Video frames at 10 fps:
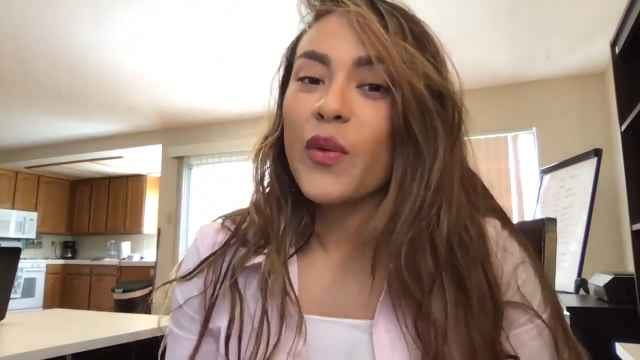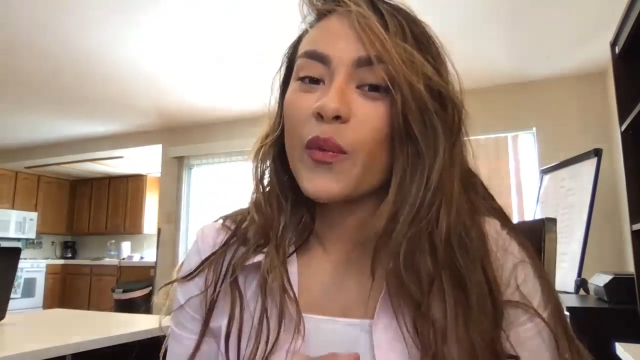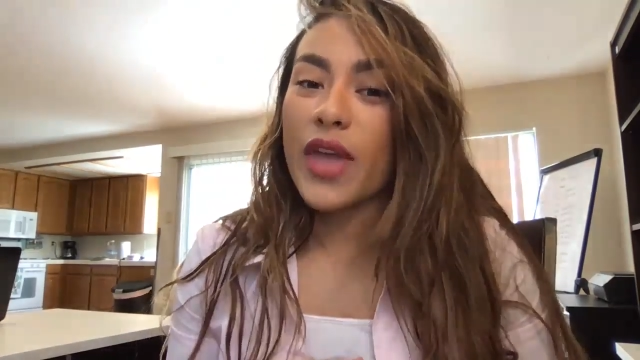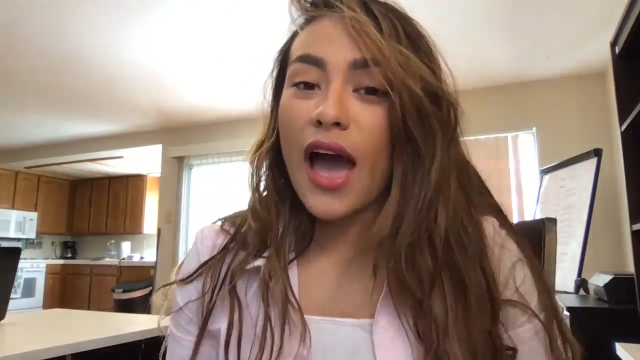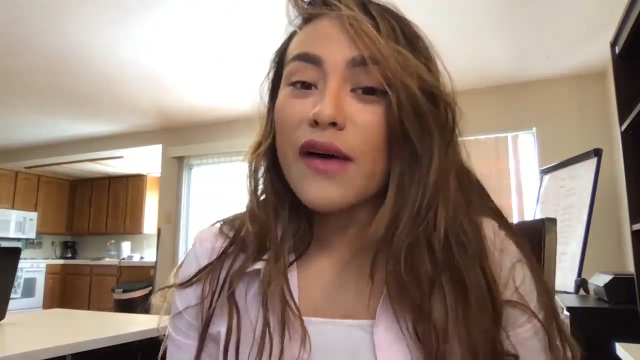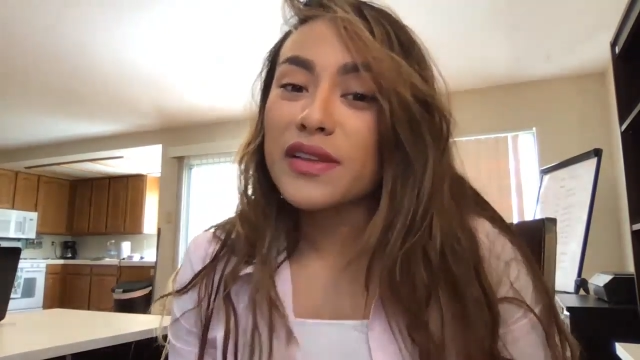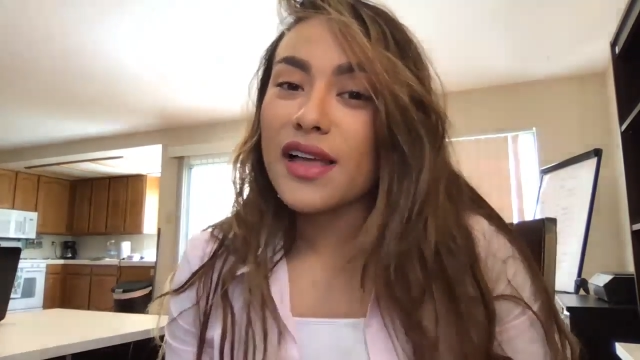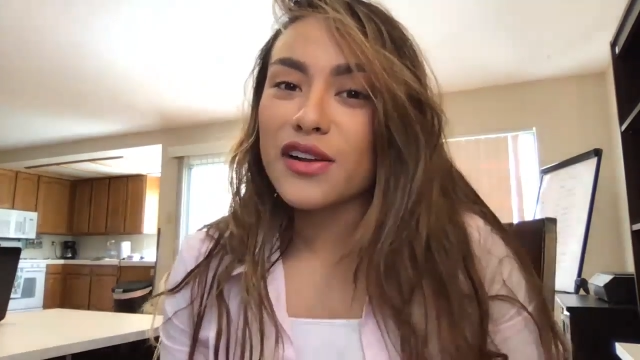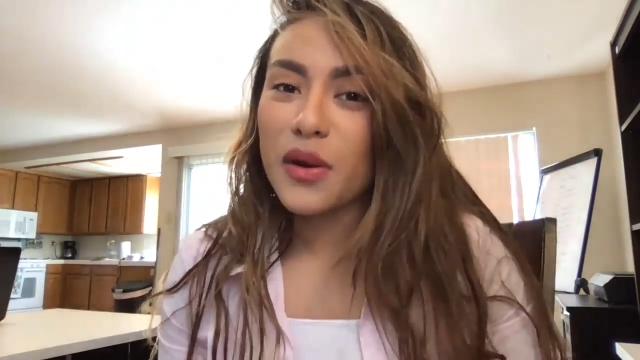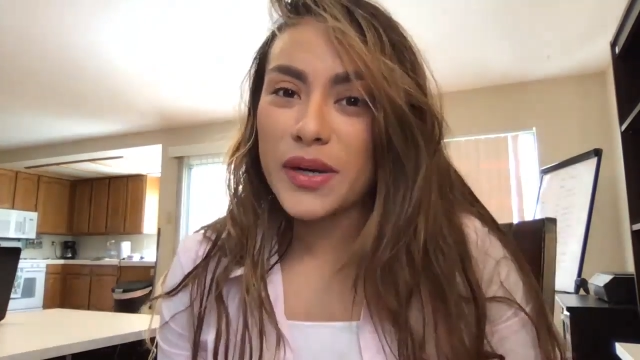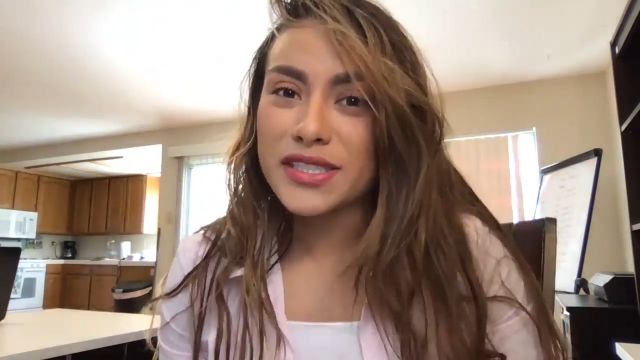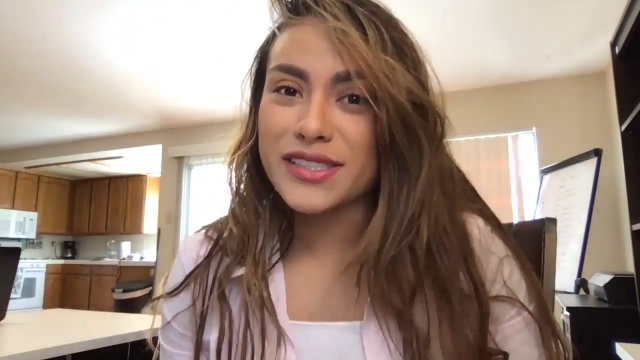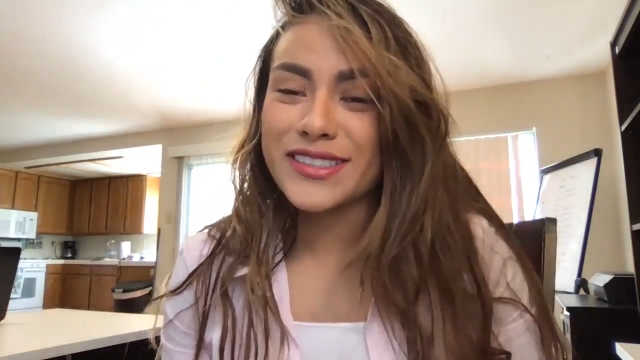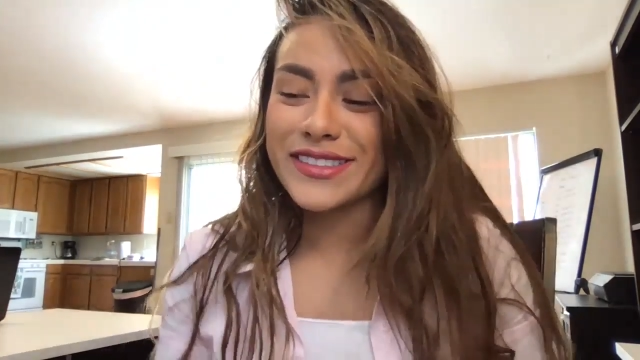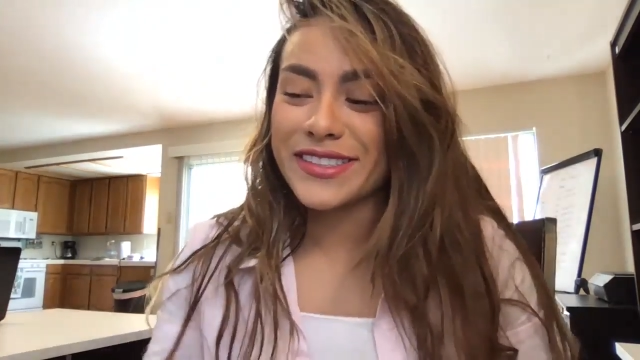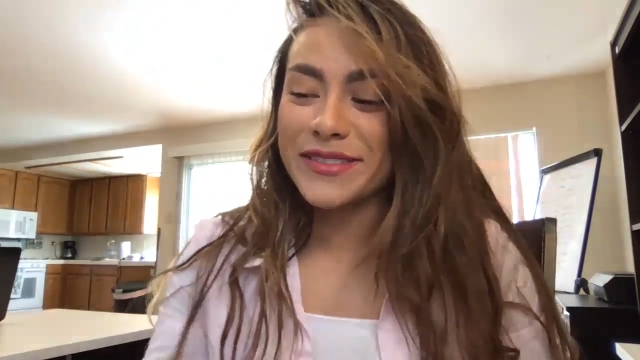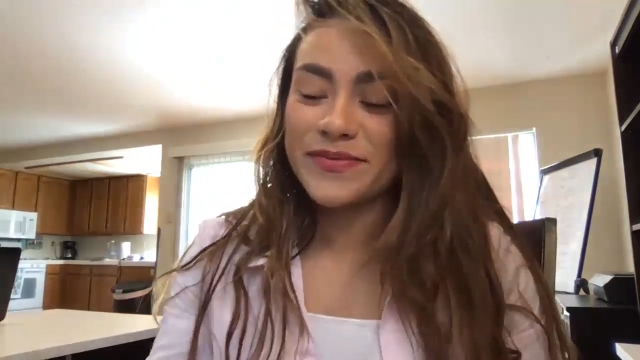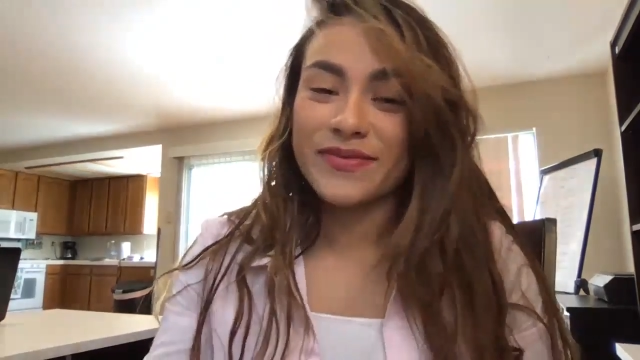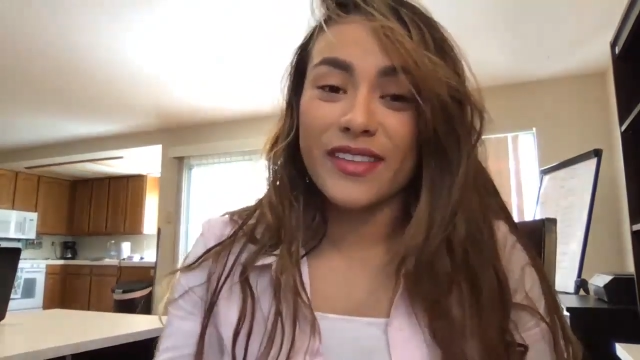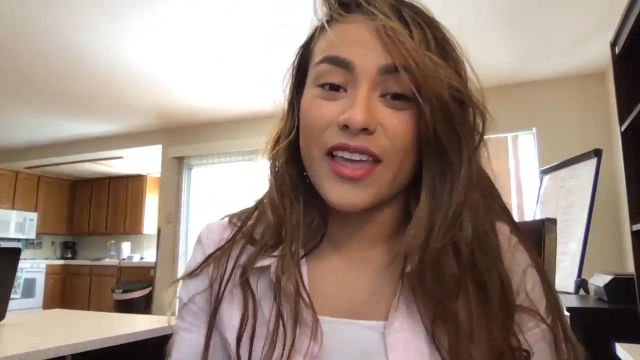We have a lot of questions
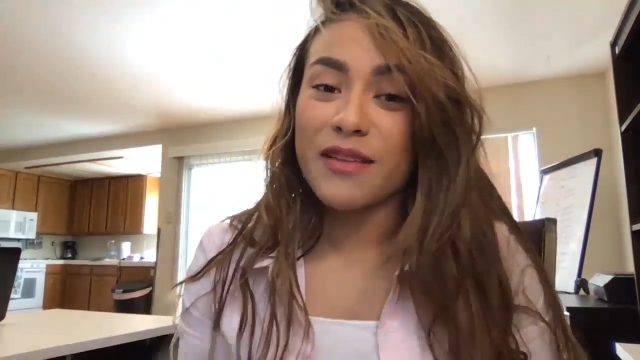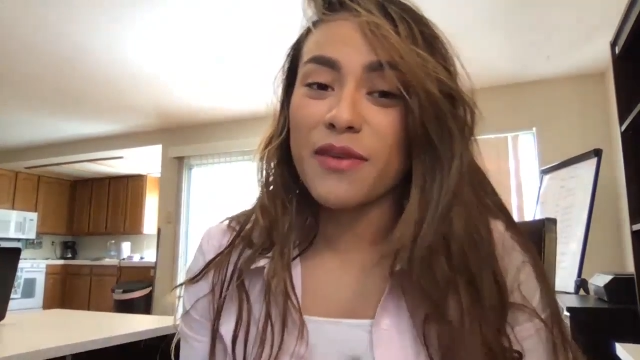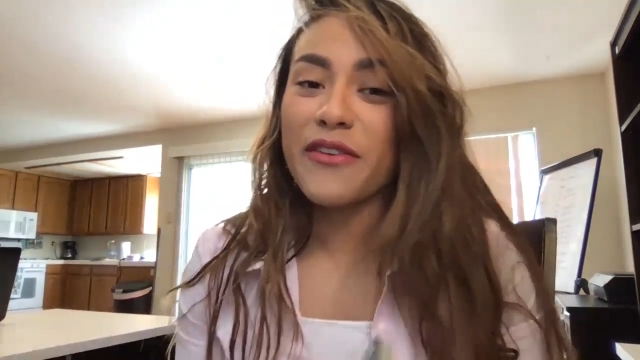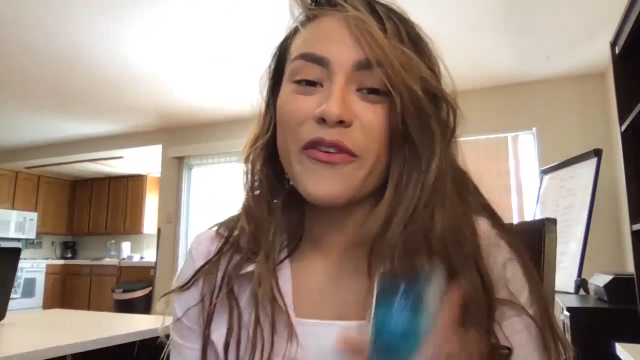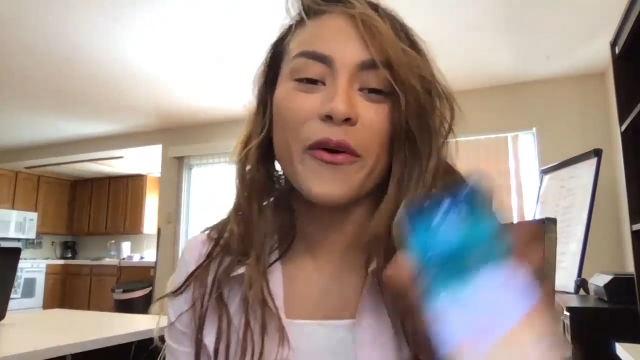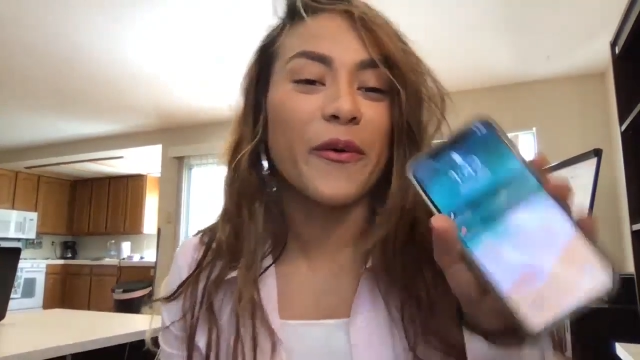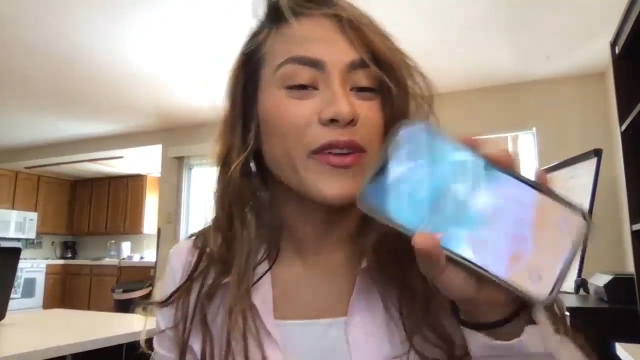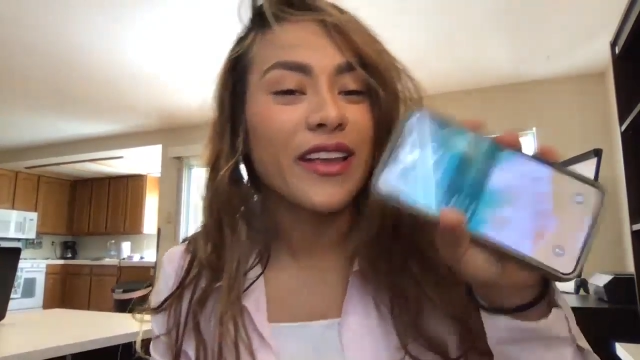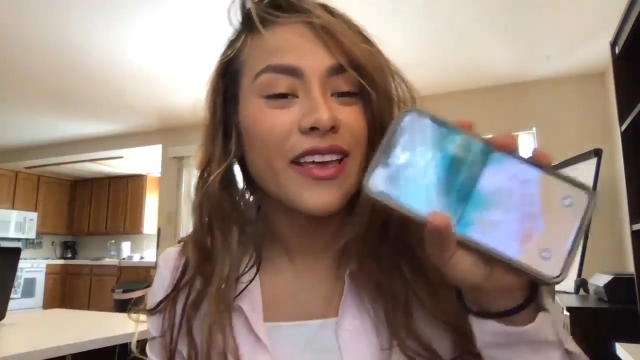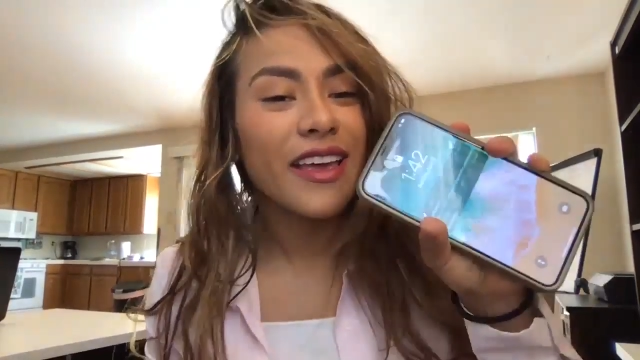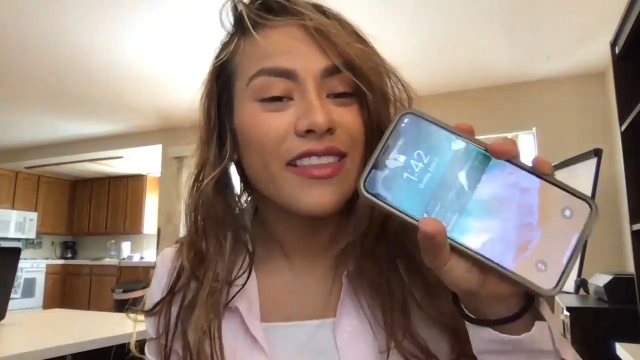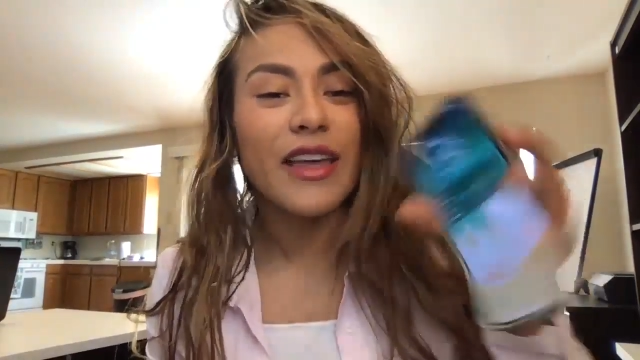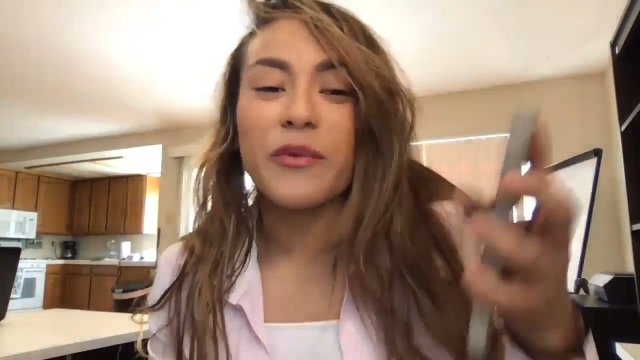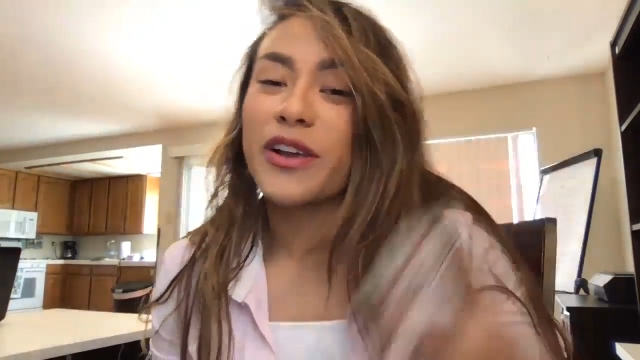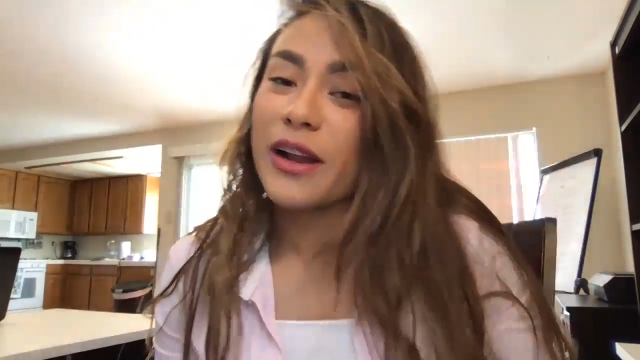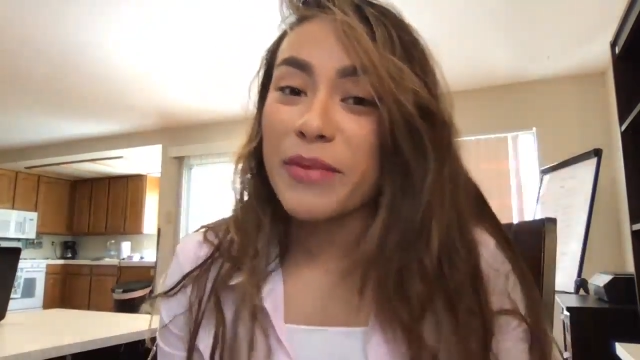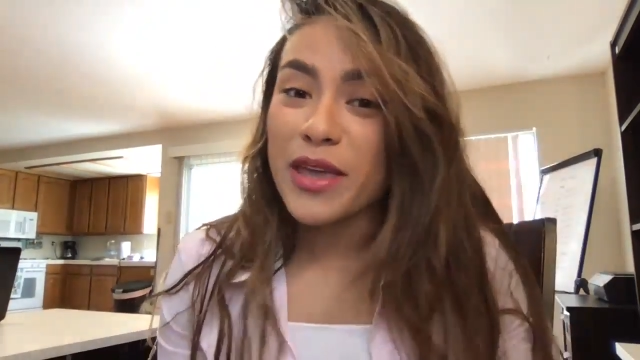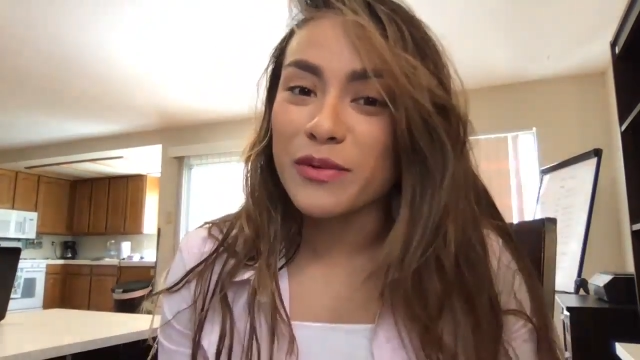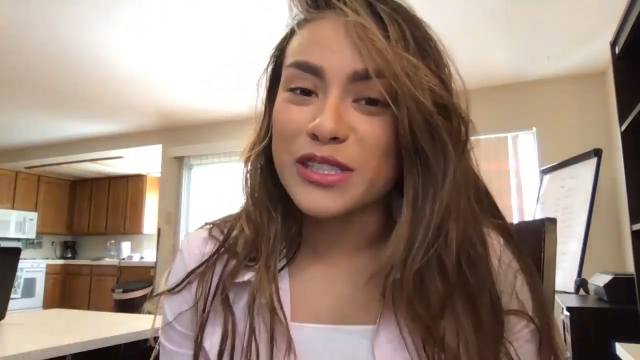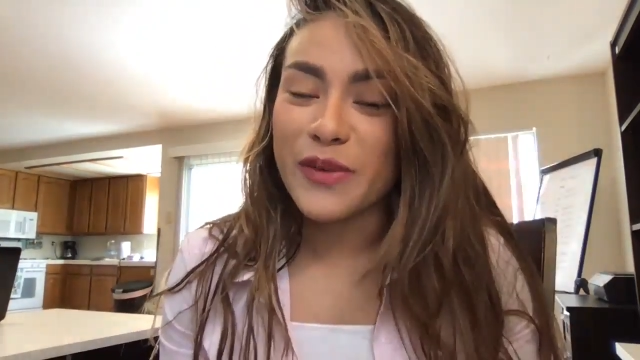in my phone that we're gonna be
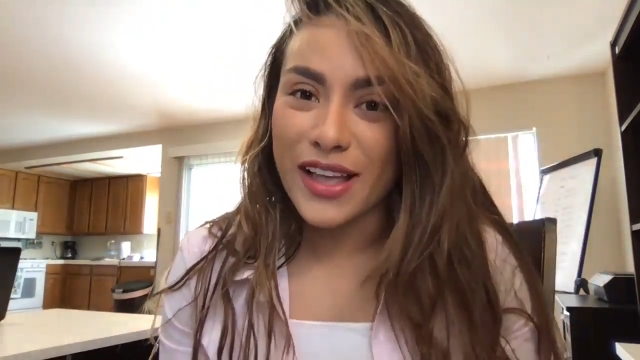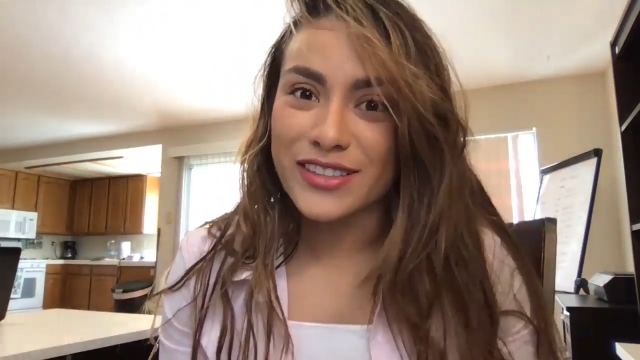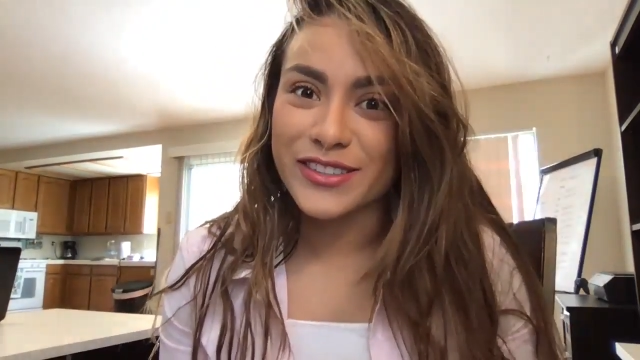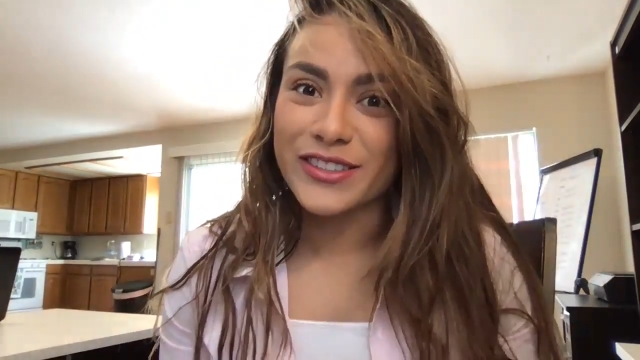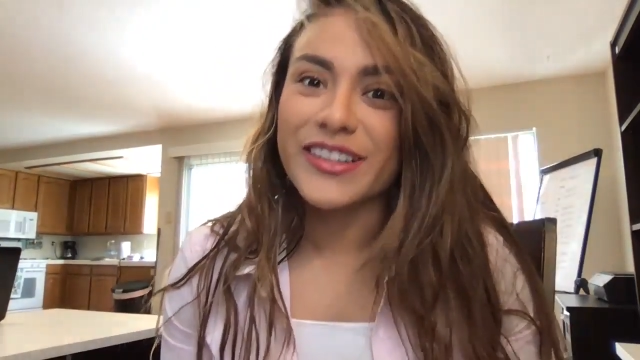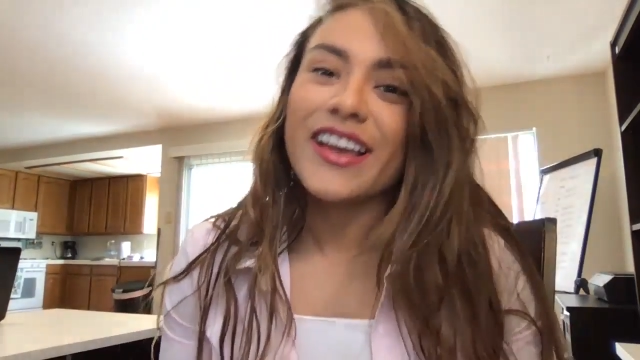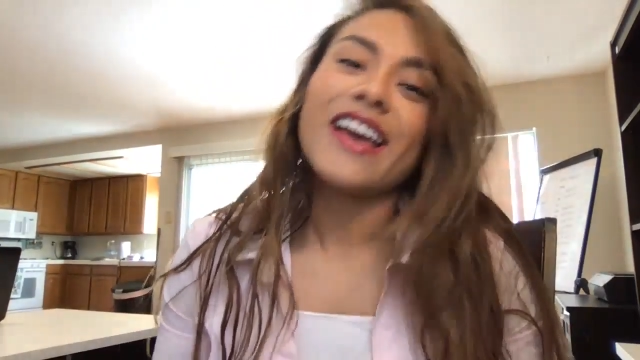able to answer.